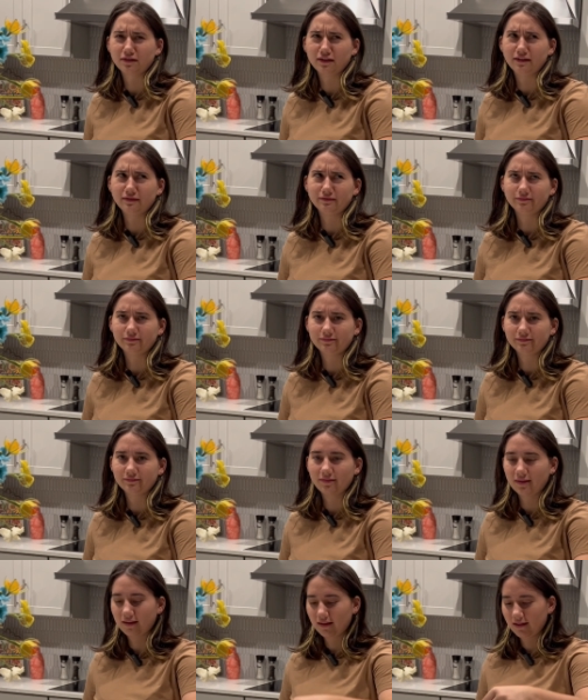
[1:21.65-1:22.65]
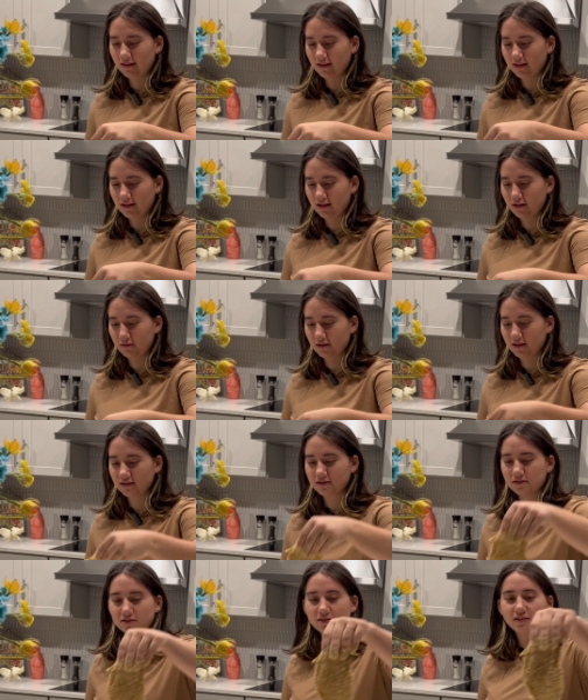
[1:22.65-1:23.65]
right? Anyway,
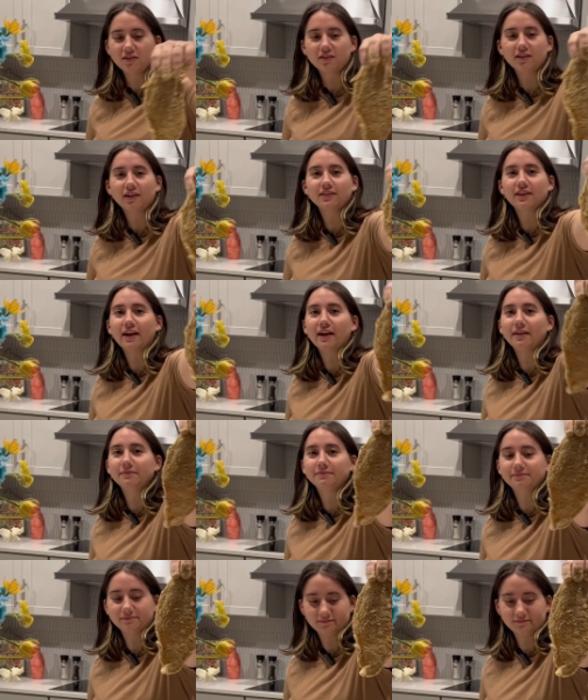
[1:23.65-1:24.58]
so it's gonna look like that.